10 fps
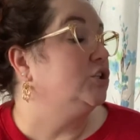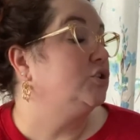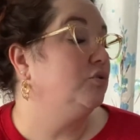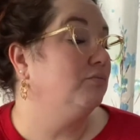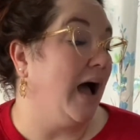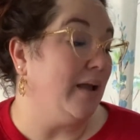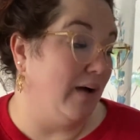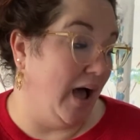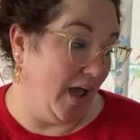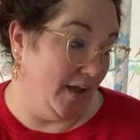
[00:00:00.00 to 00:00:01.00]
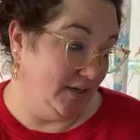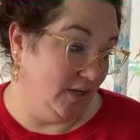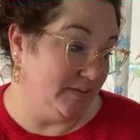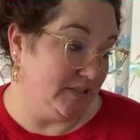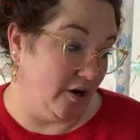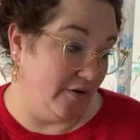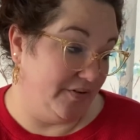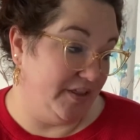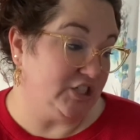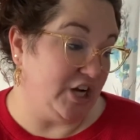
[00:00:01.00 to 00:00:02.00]
To my mind,
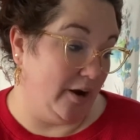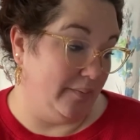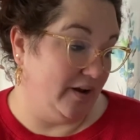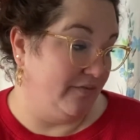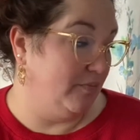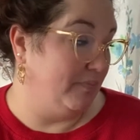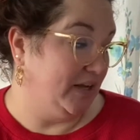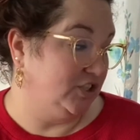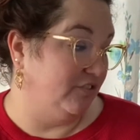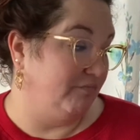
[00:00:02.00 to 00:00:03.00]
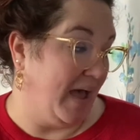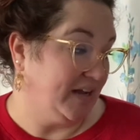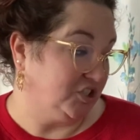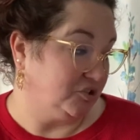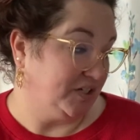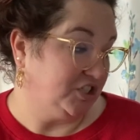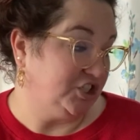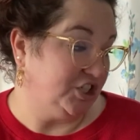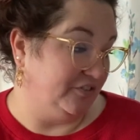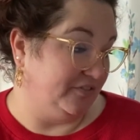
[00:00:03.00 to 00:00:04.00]
observed the chairman of the bench of magistrates
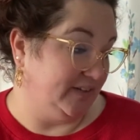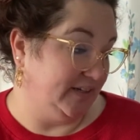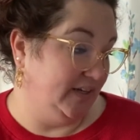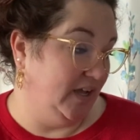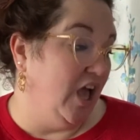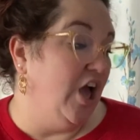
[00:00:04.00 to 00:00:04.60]
cheerfully,